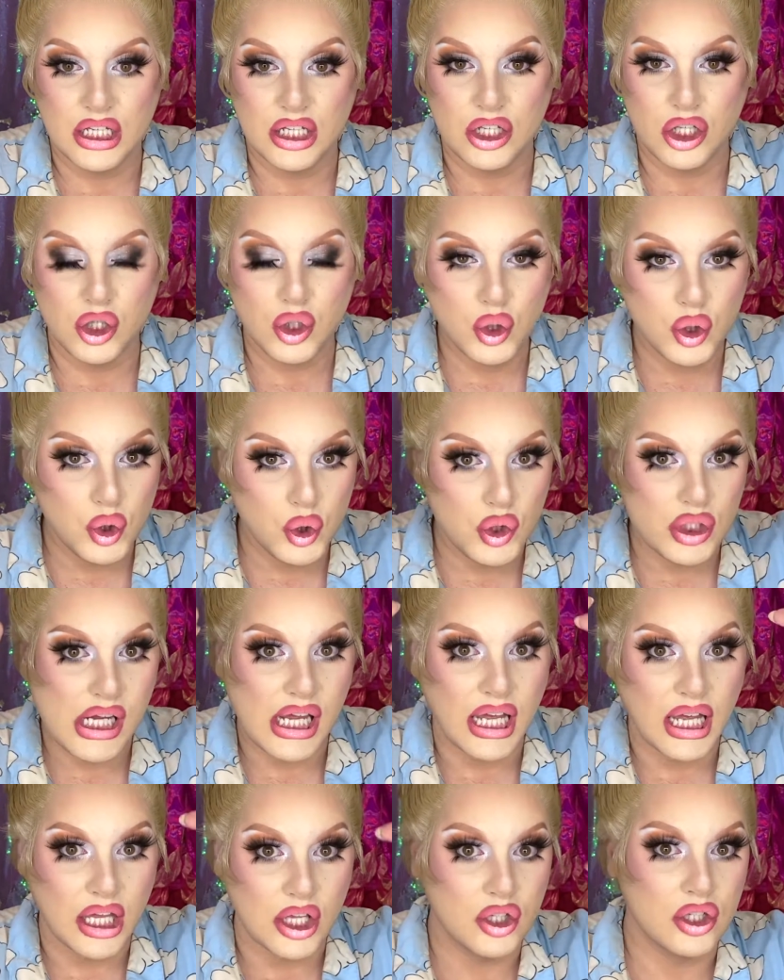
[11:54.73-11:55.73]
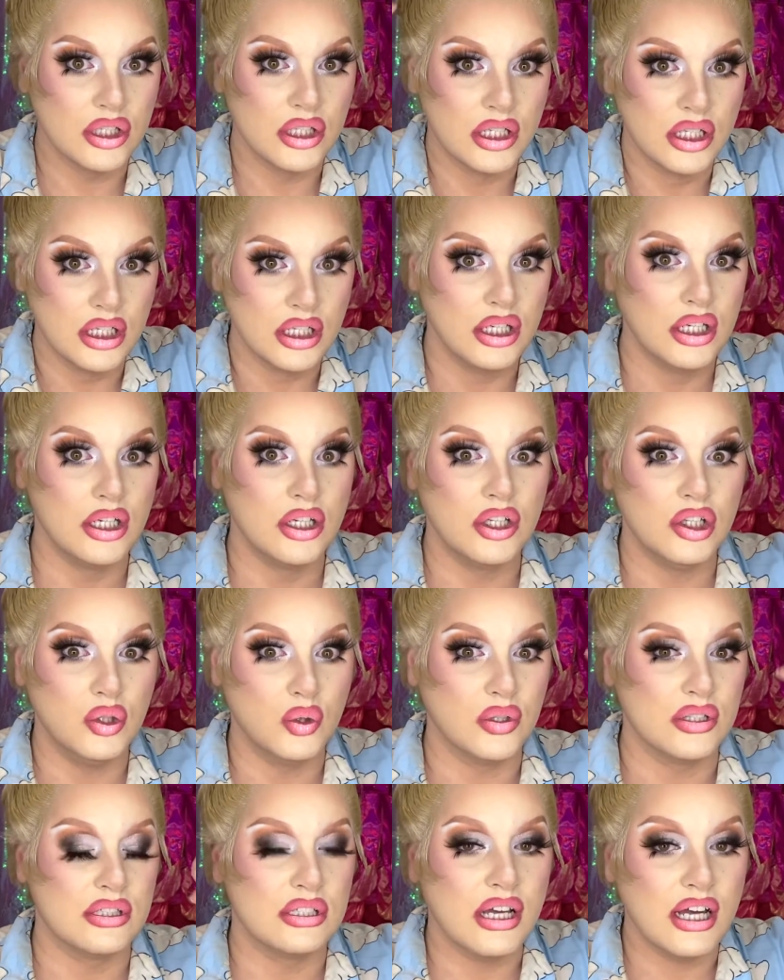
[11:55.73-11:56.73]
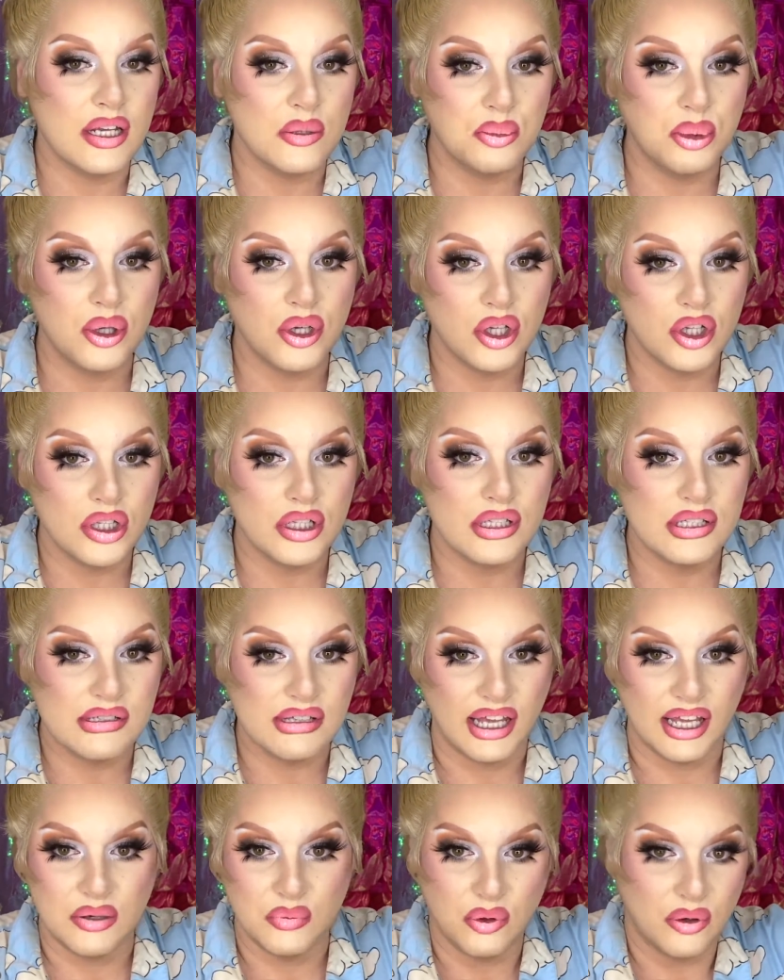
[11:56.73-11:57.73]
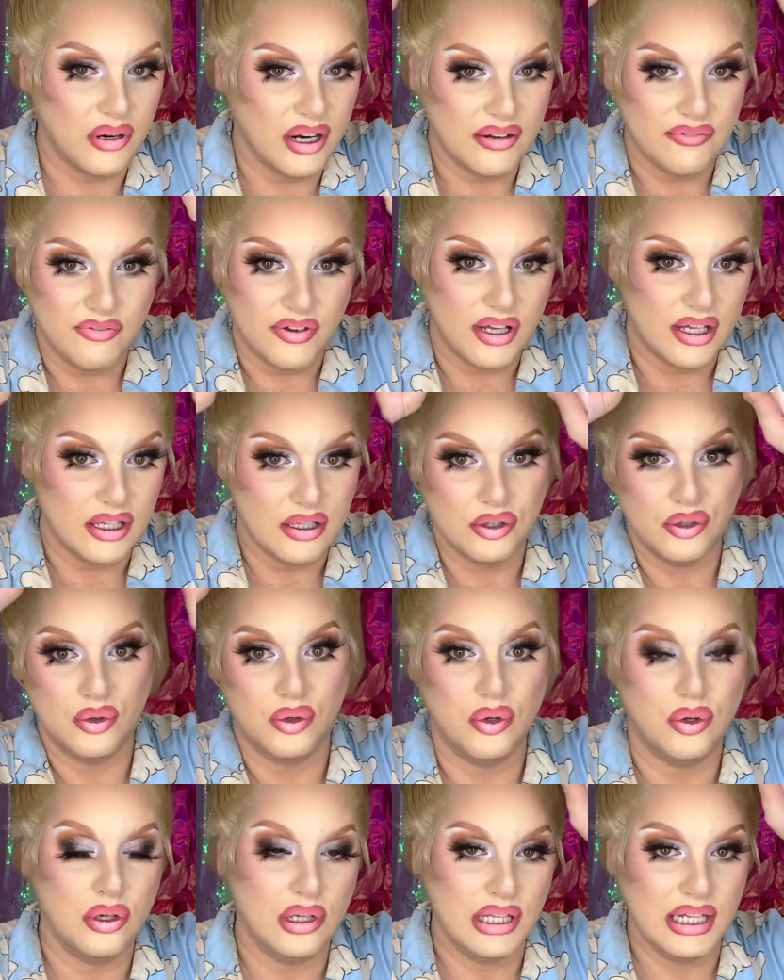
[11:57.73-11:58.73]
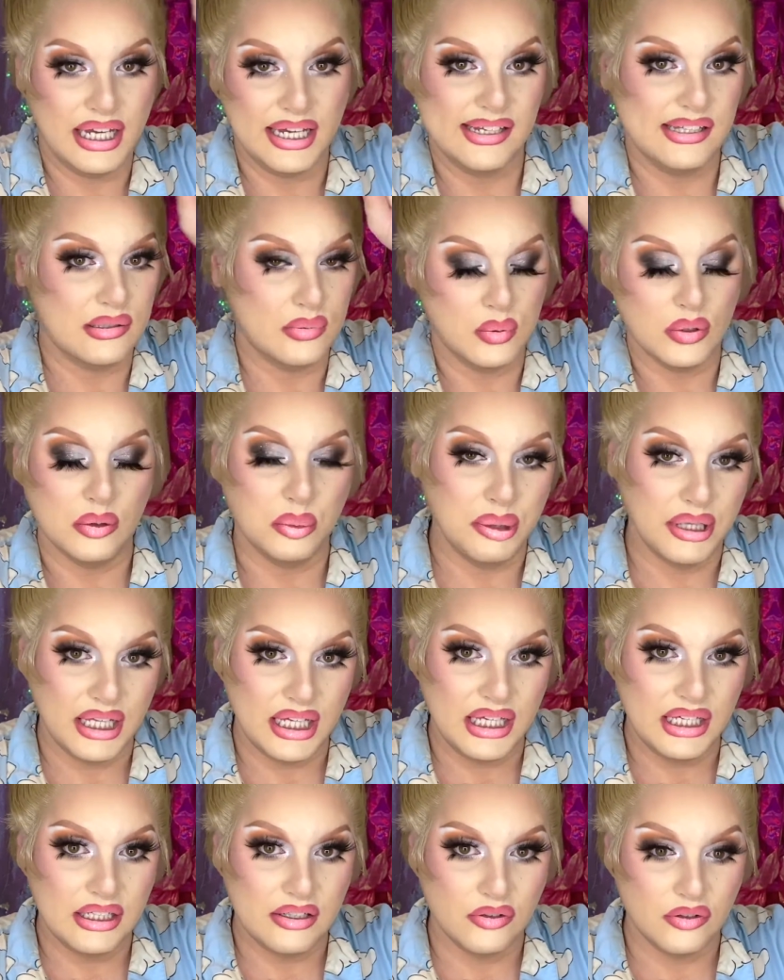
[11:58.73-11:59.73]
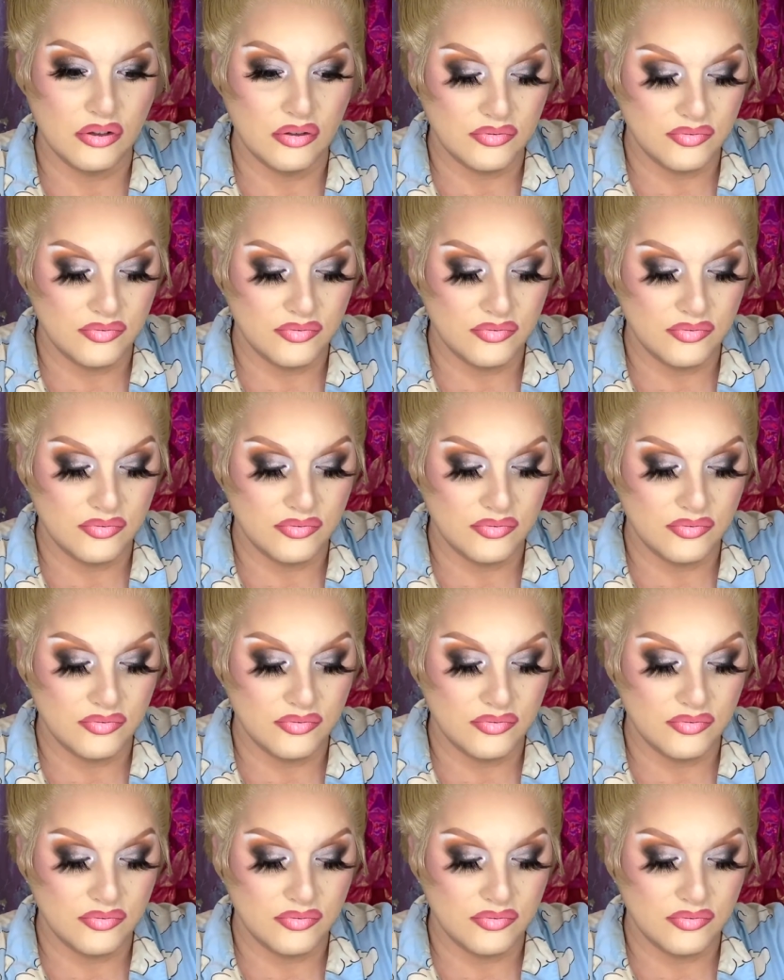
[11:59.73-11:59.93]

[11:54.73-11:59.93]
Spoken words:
glue down your sideburns and wherever your lace will be or